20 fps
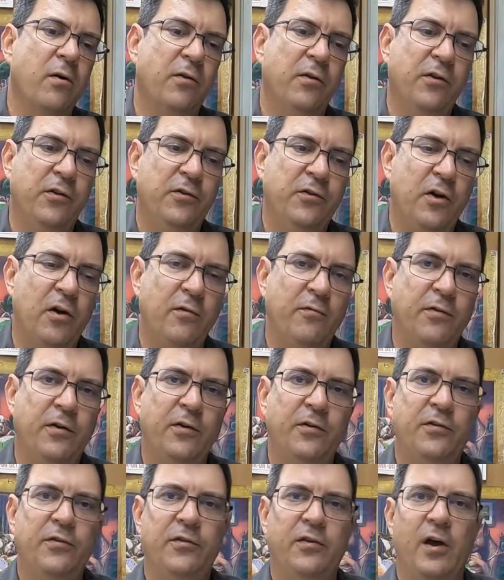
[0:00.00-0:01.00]
on the
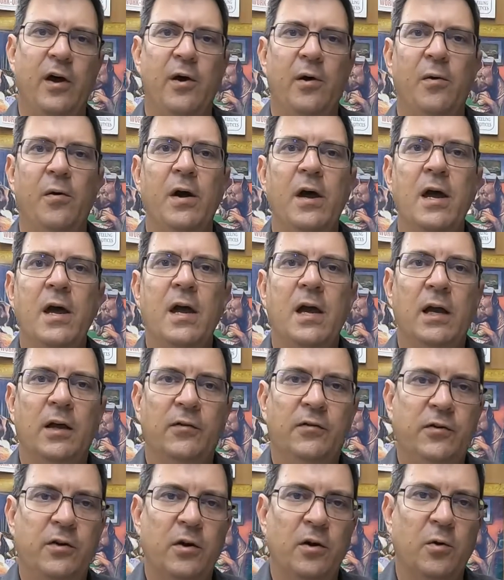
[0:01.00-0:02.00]
surface. So
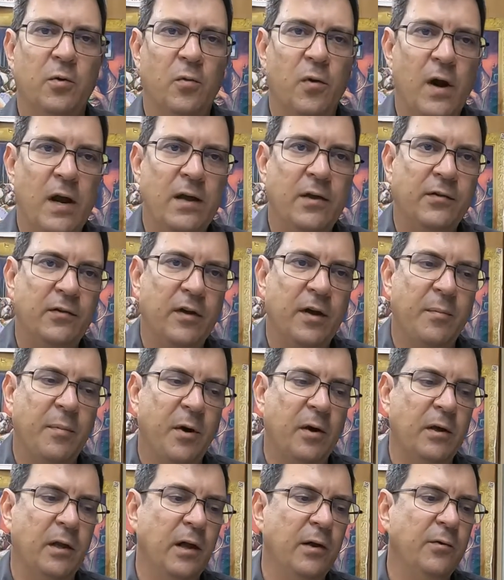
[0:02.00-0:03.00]
it's going to raise up
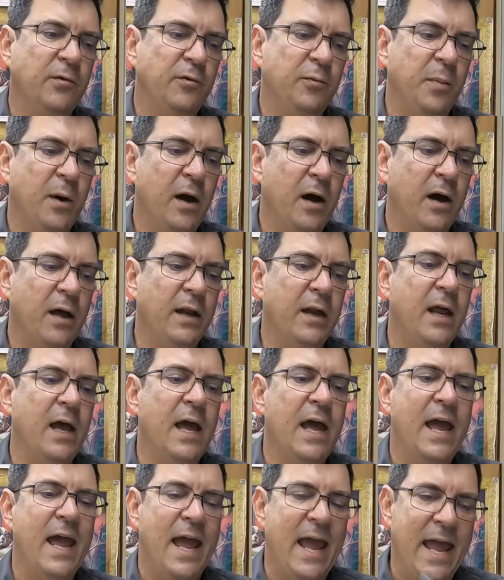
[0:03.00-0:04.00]
our low spot
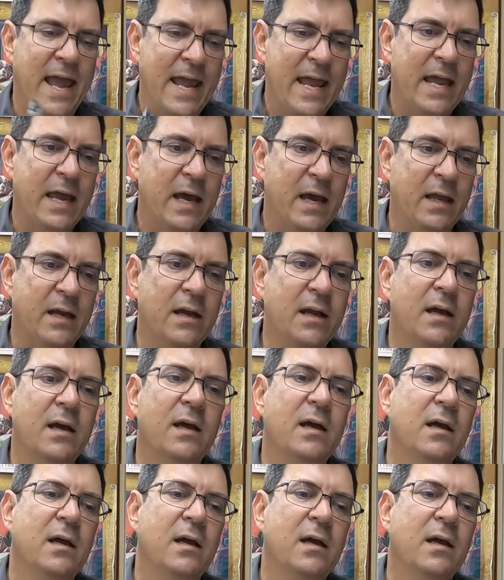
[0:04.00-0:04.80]
and